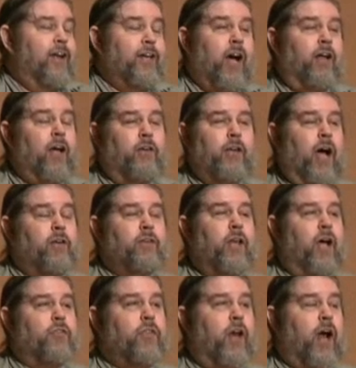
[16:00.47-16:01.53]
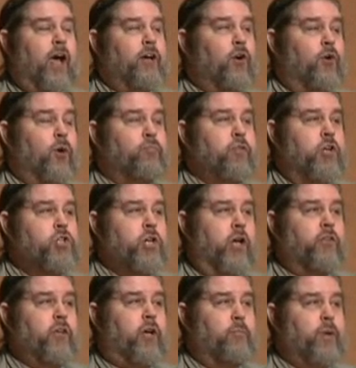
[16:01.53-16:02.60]
Not that I don't
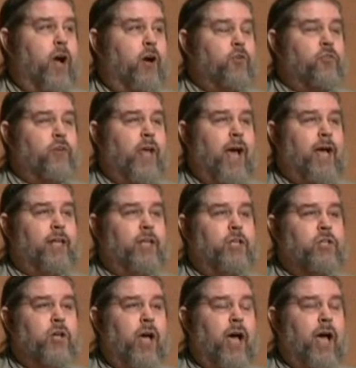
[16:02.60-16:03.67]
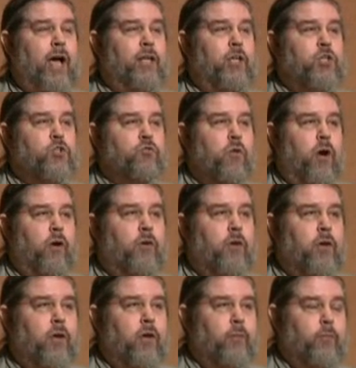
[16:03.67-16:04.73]
appreciate the comparison to Atlas Shrugged,
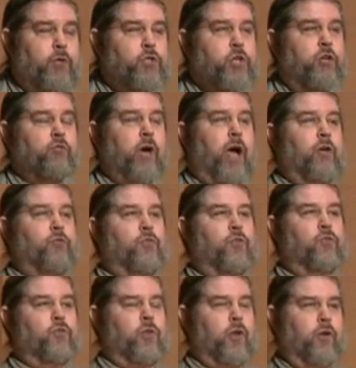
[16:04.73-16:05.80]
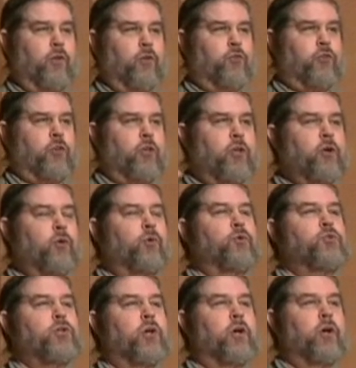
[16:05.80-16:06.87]
but she has this, this
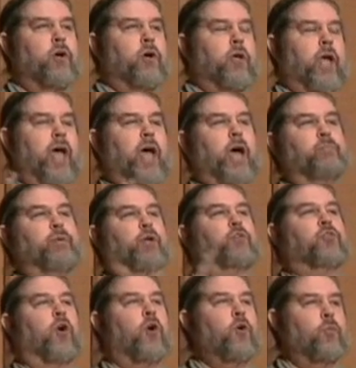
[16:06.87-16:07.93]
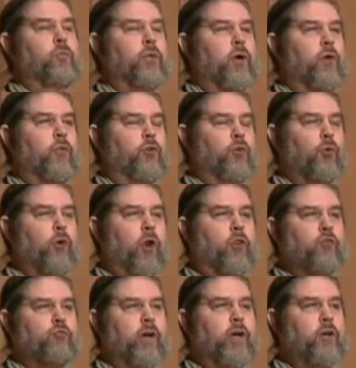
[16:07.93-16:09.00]
huge epic tome, the Lord of
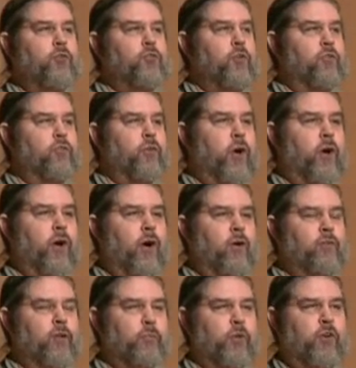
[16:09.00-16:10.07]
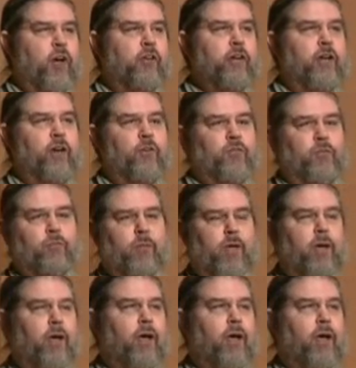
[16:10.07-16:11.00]
the Rings of libertarianism.